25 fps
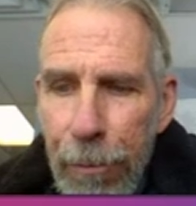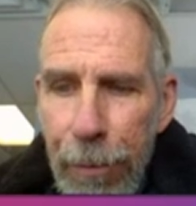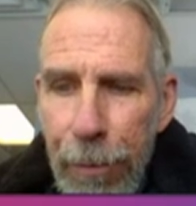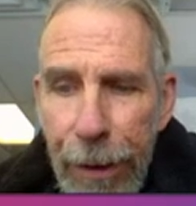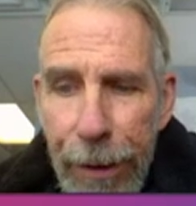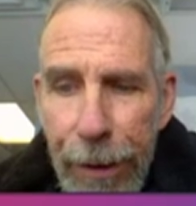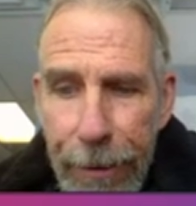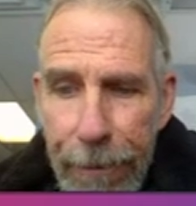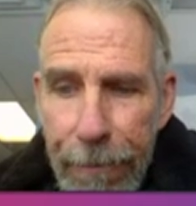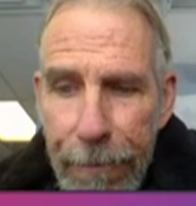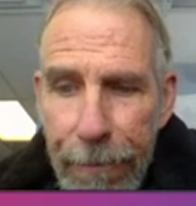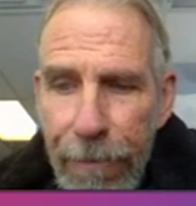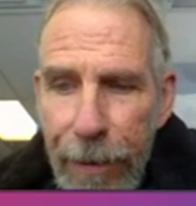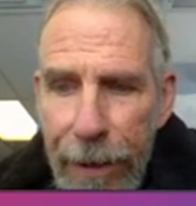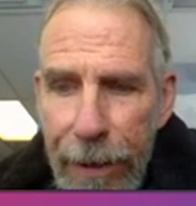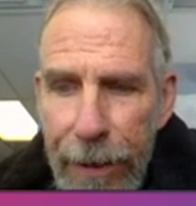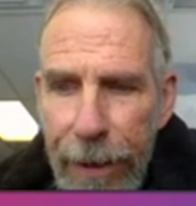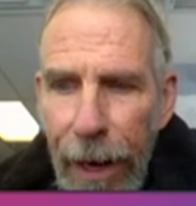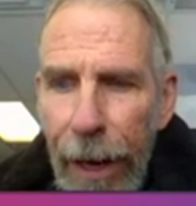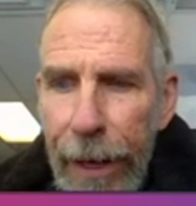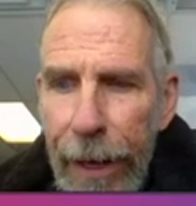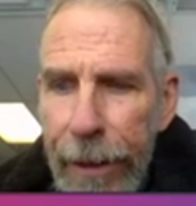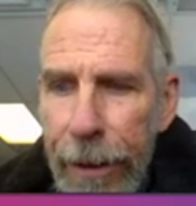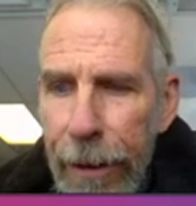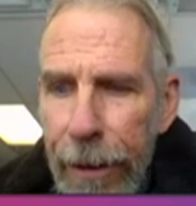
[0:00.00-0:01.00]
but
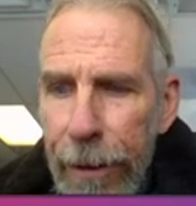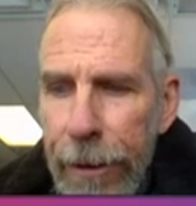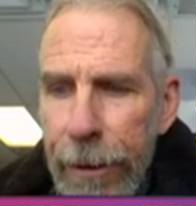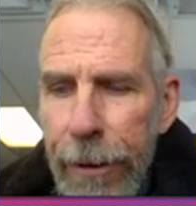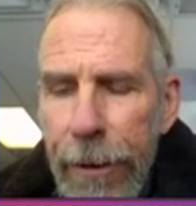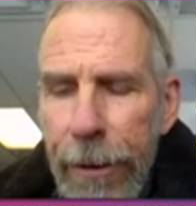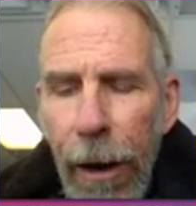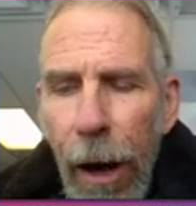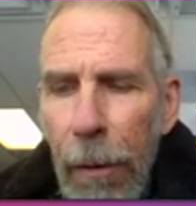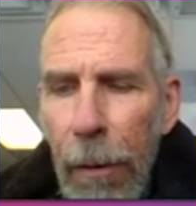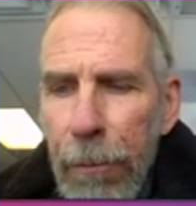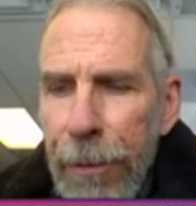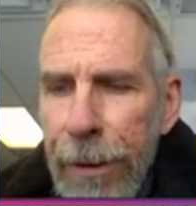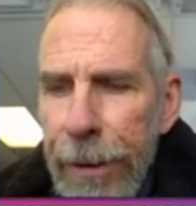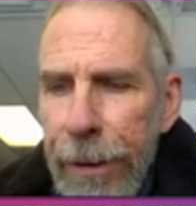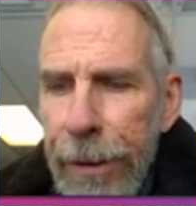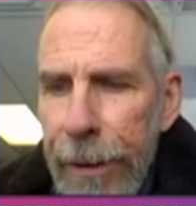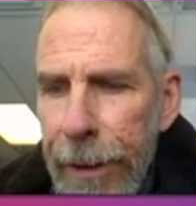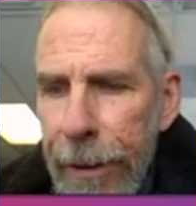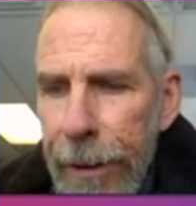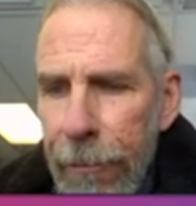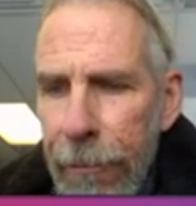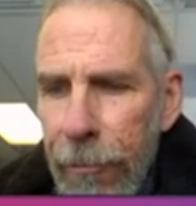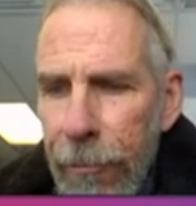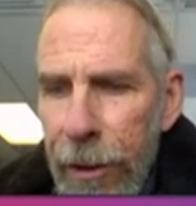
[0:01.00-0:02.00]
900 opted
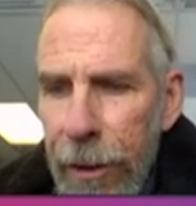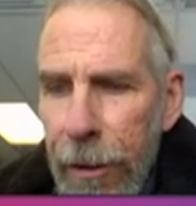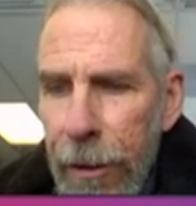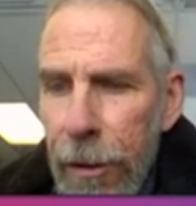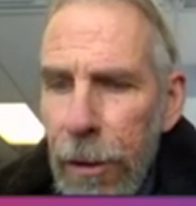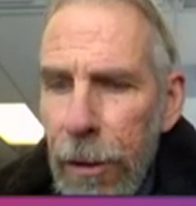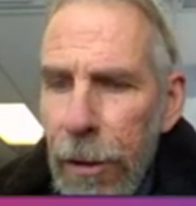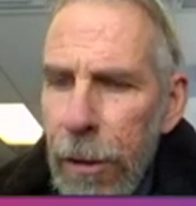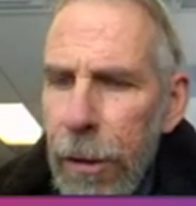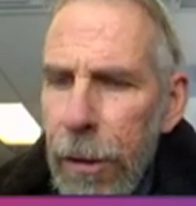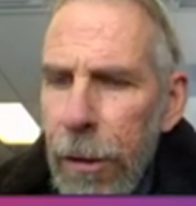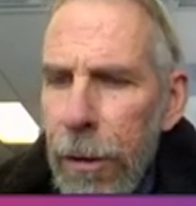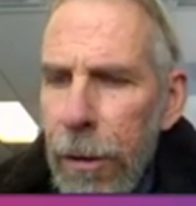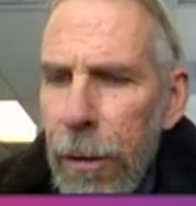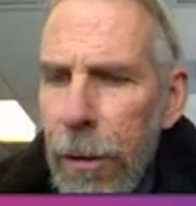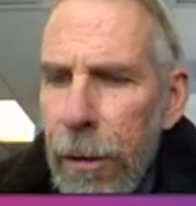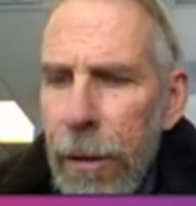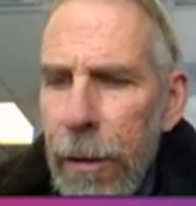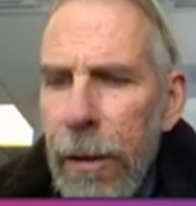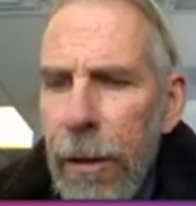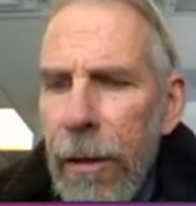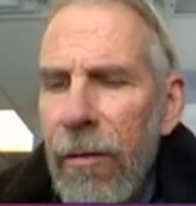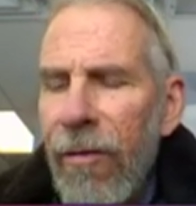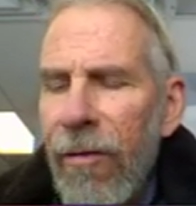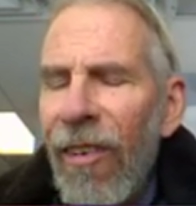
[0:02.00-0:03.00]
in. We're just using
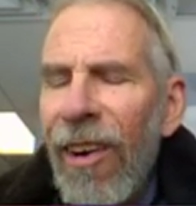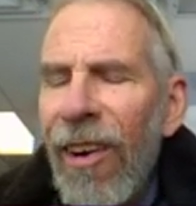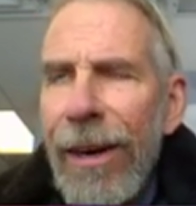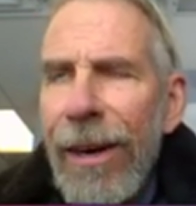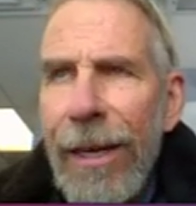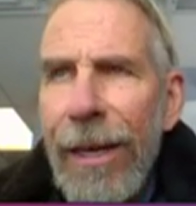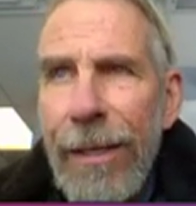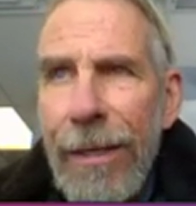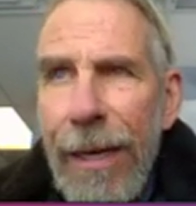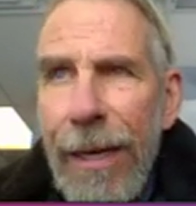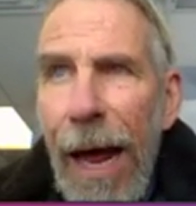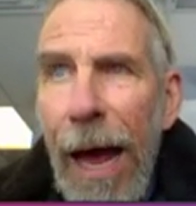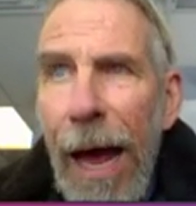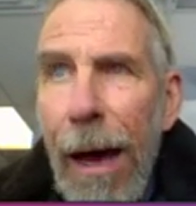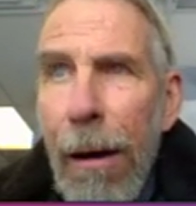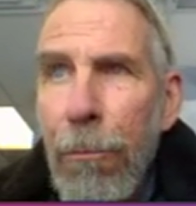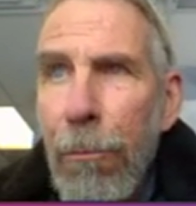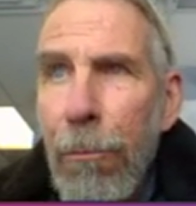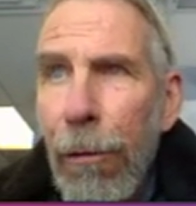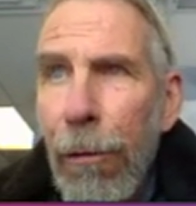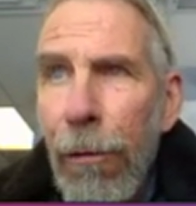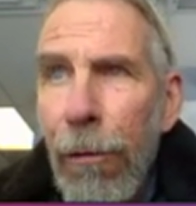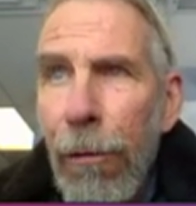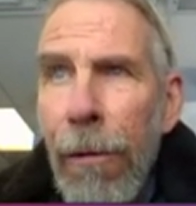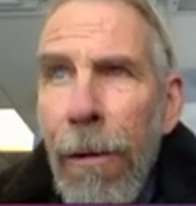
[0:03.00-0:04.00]
this for an
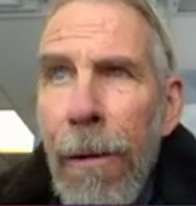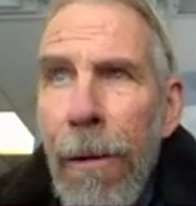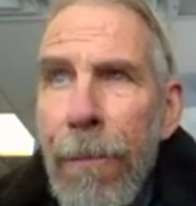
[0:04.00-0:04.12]
example.